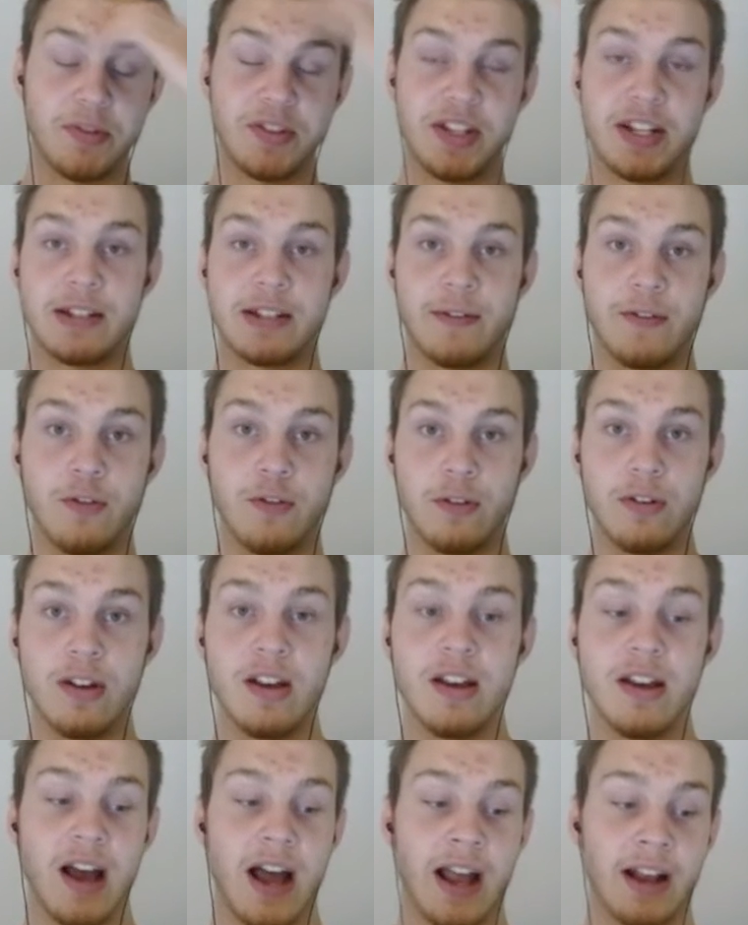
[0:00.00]
It's a whole,
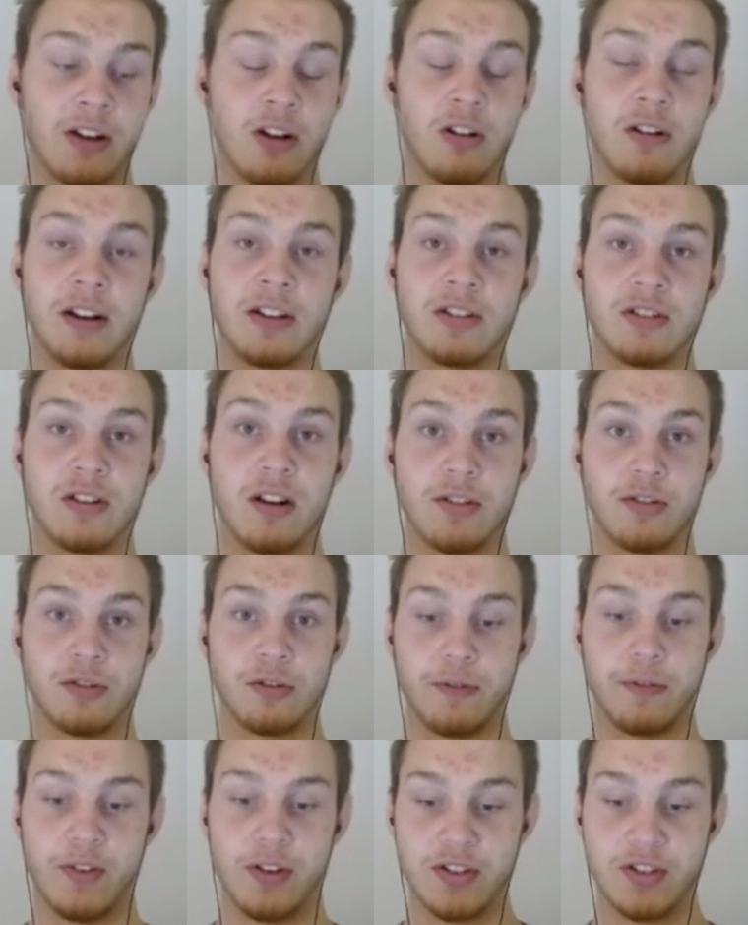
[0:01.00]
I call it a
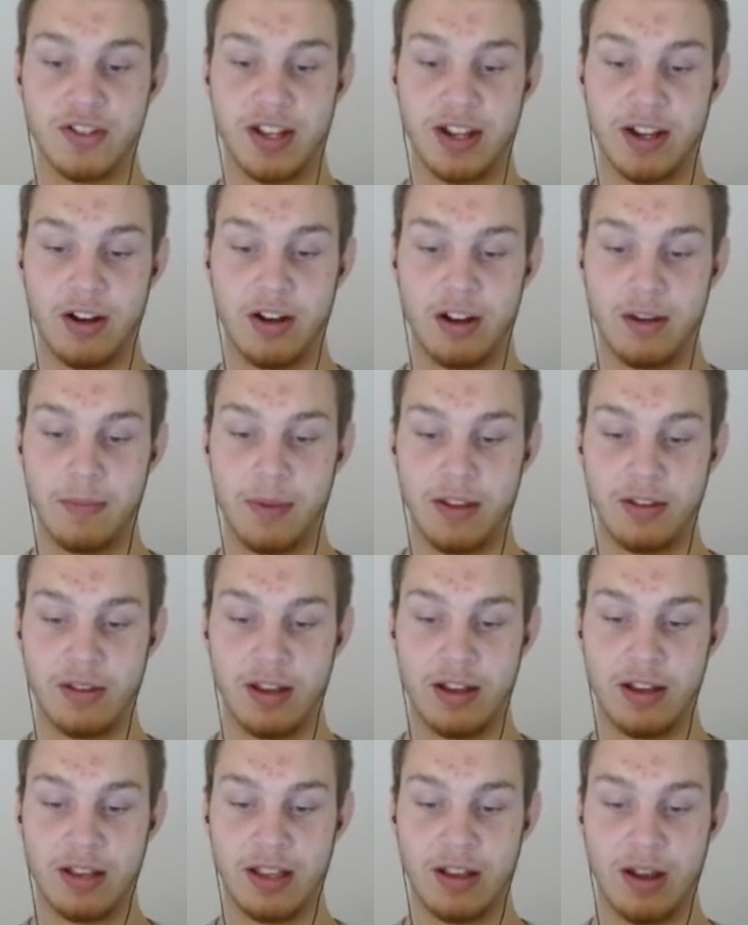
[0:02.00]
doctrinal false dichotomies,
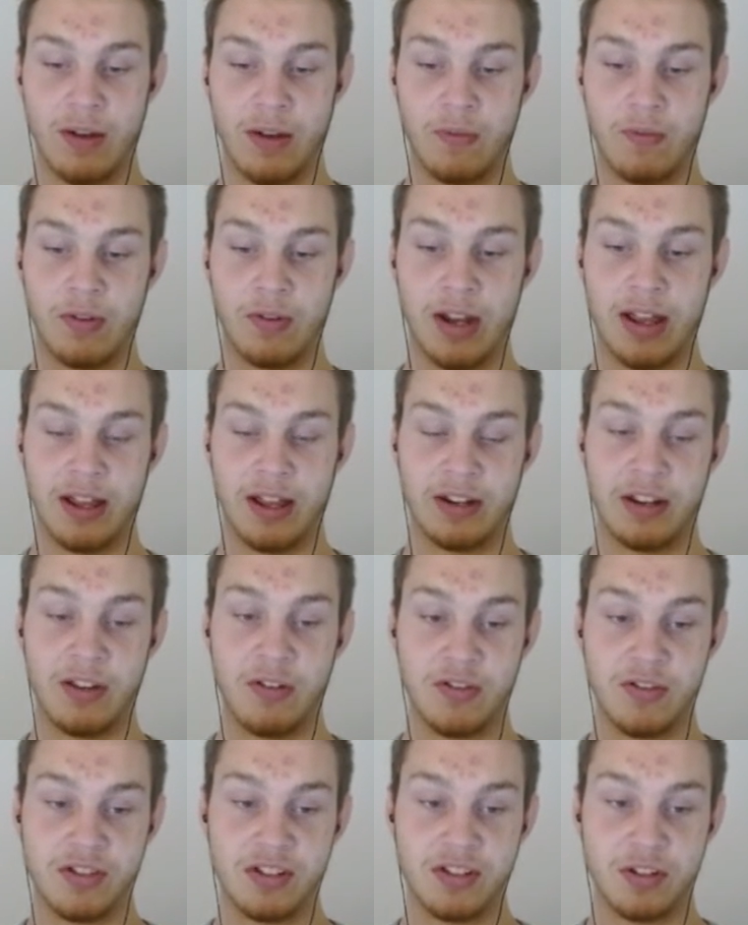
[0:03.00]
is that uh, what I like to
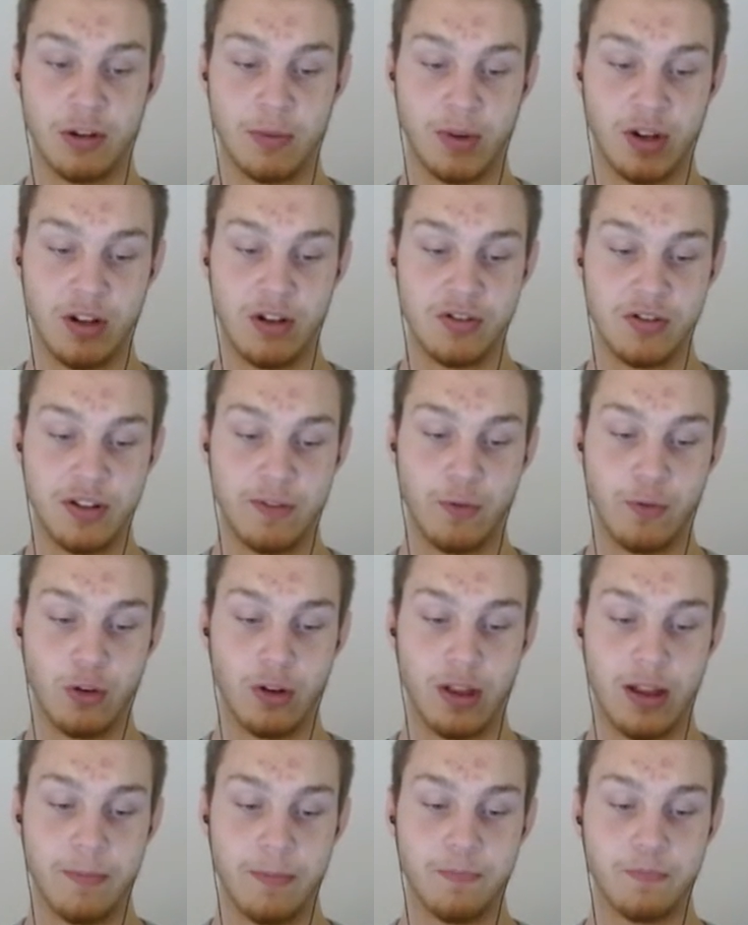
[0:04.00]
use the terminology for that.